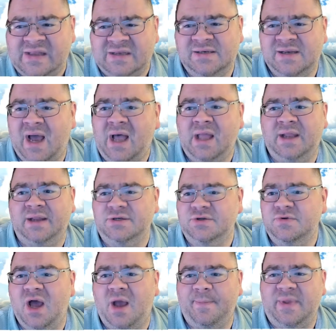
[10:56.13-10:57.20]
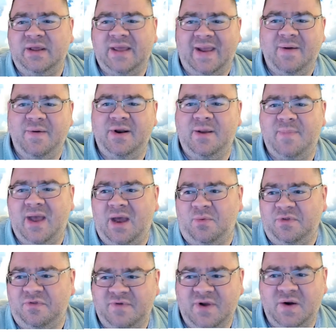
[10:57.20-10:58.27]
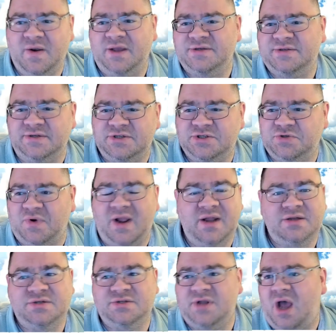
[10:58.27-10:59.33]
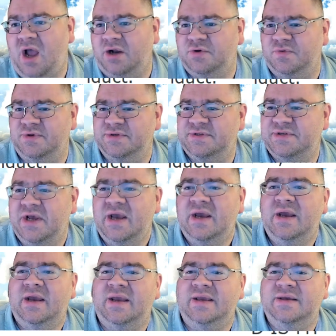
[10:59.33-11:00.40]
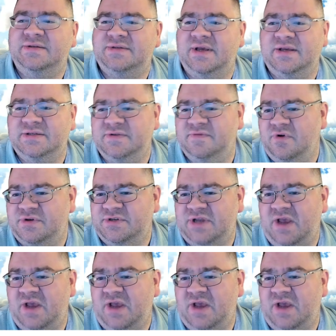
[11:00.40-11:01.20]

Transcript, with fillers: 9 do not be carried about with various and strange doctrines he says in verse